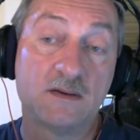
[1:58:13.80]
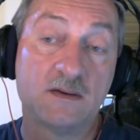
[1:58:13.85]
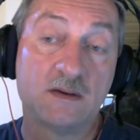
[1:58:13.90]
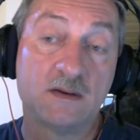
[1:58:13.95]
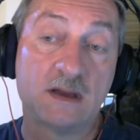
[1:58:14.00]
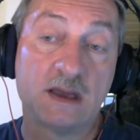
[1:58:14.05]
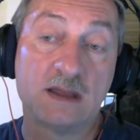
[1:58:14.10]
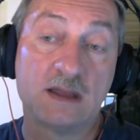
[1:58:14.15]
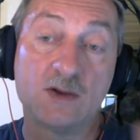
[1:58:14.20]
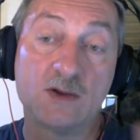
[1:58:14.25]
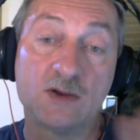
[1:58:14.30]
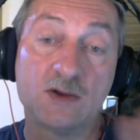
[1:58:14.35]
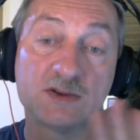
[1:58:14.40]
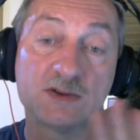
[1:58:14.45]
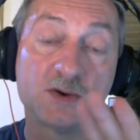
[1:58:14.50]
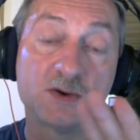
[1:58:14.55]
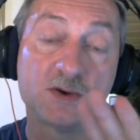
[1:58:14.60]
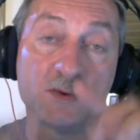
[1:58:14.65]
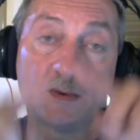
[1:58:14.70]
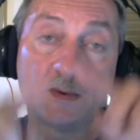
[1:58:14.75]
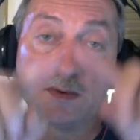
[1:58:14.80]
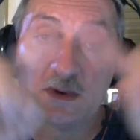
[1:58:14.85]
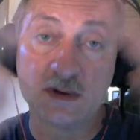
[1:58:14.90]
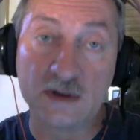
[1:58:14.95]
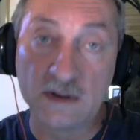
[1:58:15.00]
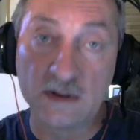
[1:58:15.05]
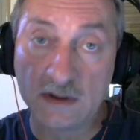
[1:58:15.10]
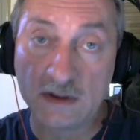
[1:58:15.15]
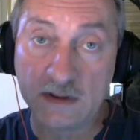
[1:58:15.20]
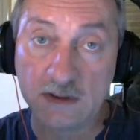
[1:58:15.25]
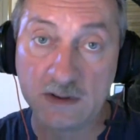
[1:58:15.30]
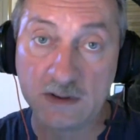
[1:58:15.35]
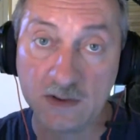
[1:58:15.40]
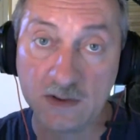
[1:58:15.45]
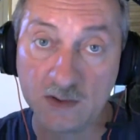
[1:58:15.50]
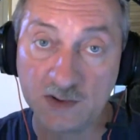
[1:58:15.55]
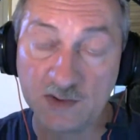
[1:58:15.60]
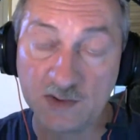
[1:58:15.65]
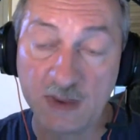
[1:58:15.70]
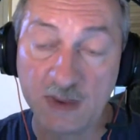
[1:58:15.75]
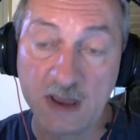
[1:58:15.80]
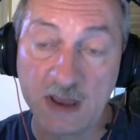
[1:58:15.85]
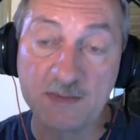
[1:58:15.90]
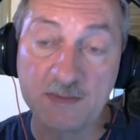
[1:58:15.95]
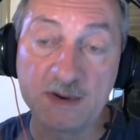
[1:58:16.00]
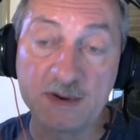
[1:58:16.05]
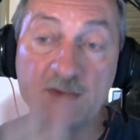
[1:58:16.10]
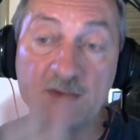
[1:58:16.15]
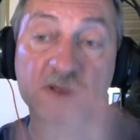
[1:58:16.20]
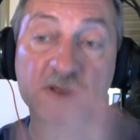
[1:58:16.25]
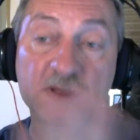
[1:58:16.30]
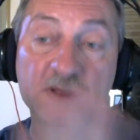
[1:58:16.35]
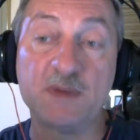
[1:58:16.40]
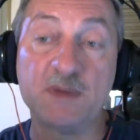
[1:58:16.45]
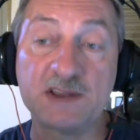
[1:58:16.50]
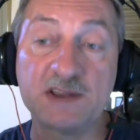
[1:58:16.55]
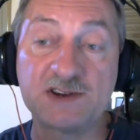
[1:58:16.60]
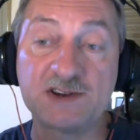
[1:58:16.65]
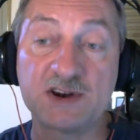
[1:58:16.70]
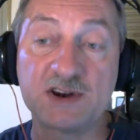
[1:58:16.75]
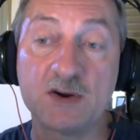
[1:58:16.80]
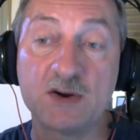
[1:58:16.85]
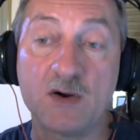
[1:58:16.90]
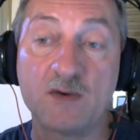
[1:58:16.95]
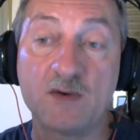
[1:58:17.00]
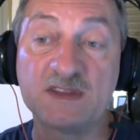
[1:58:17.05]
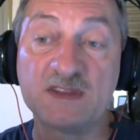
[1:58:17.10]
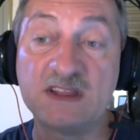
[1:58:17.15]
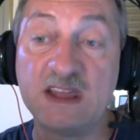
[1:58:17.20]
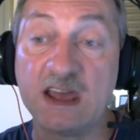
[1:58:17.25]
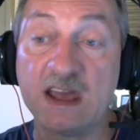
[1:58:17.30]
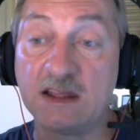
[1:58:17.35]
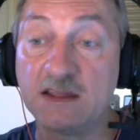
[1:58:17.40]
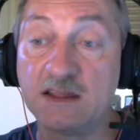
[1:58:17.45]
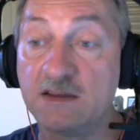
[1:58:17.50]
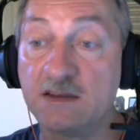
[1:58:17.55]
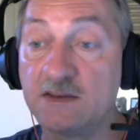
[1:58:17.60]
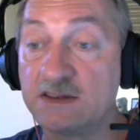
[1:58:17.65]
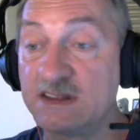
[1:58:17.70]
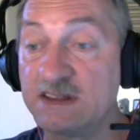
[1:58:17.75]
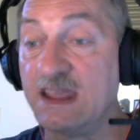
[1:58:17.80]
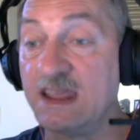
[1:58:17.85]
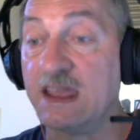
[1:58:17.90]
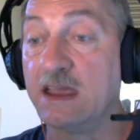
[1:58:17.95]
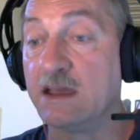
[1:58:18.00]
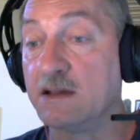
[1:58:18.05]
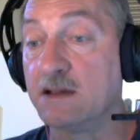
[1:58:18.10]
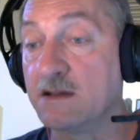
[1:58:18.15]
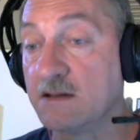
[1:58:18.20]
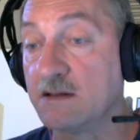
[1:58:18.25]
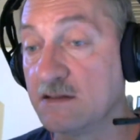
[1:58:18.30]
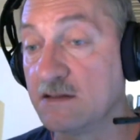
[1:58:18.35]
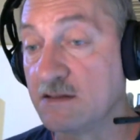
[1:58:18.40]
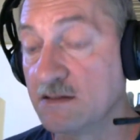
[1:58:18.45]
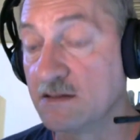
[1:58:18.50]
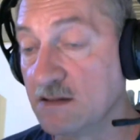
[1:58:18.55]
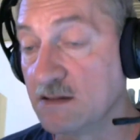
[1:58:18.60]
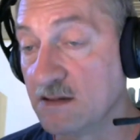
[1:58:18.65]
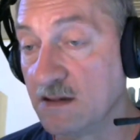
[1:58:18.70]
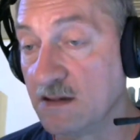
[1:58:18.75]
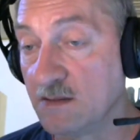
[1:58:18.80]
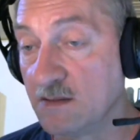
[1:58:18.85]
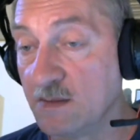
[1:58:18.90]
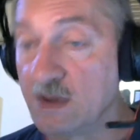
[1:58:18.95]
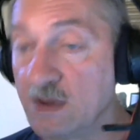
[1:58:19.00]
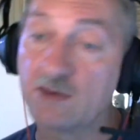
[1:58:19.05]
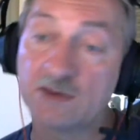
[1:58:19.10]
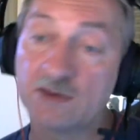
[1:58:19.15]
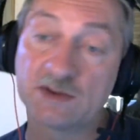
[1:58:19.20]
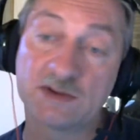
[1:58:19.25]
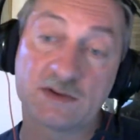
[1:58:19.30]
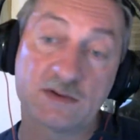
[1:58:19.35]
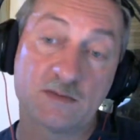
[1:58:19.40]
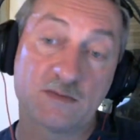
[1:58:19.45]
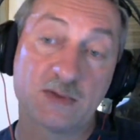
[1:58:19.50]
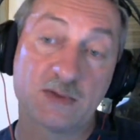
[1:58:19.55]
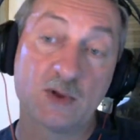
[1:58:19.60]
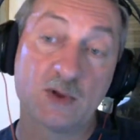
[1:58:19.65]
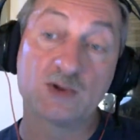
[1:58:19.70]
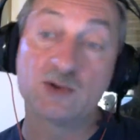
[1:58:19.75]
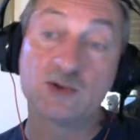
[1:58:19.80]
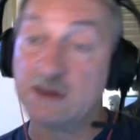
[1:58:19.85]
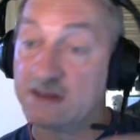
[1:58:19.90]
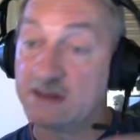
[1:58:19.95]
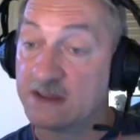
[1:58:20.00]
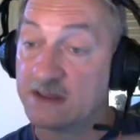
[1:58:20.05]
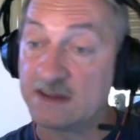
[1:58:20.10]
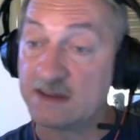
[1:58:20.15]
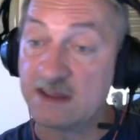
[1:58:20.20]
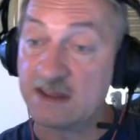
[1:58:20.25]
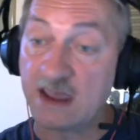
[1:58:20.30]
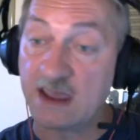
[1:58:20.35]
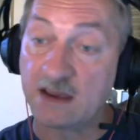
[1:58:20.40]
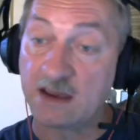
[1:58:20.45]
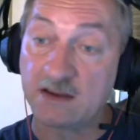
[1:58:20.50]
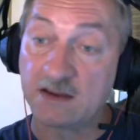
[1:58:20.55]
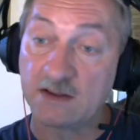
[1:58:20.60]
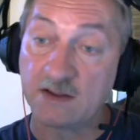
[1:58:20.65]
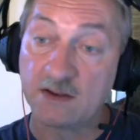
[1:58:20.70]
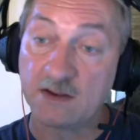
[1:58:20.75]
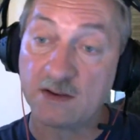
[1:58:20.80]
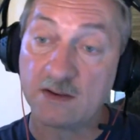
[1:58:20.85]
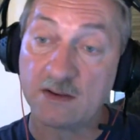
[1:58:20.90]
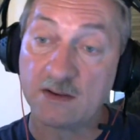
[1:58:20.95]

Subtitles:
and also newspaper with picture of dead snake because Pluto is the snake, you know,